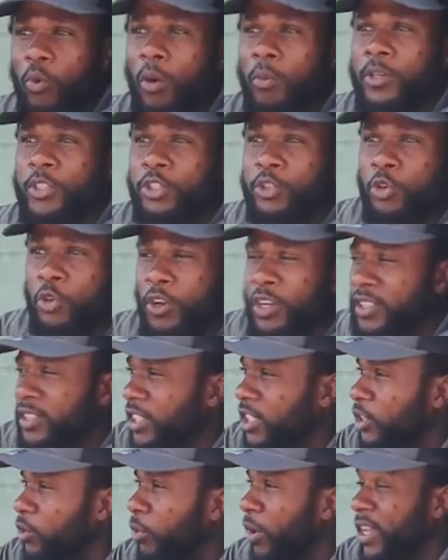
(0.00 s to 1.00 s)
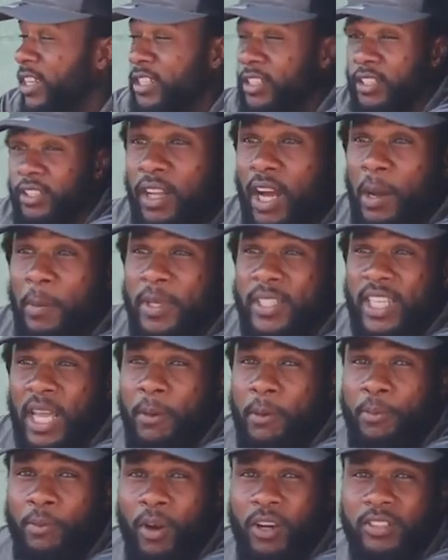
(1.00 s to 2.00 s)
What would you do in this situation? I'm a
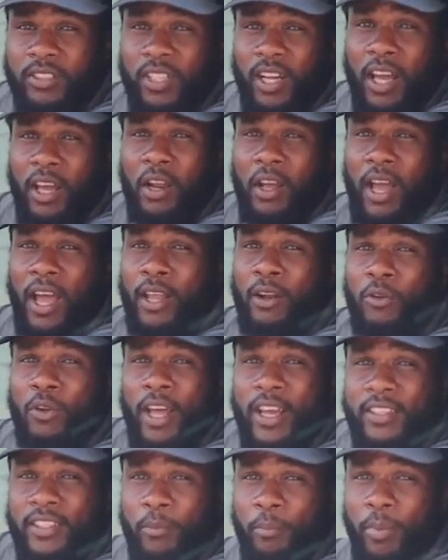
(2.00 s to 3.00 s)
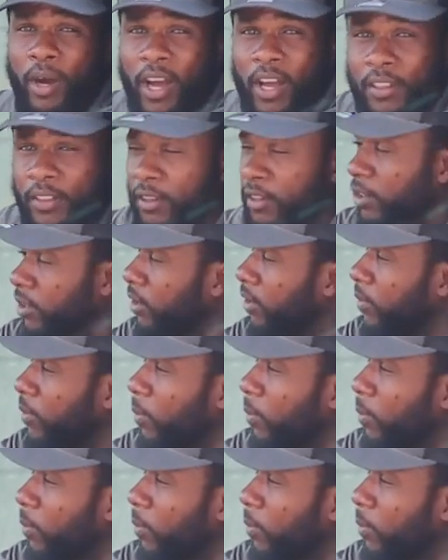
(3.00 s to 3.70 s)
type of person, I don't like to bother.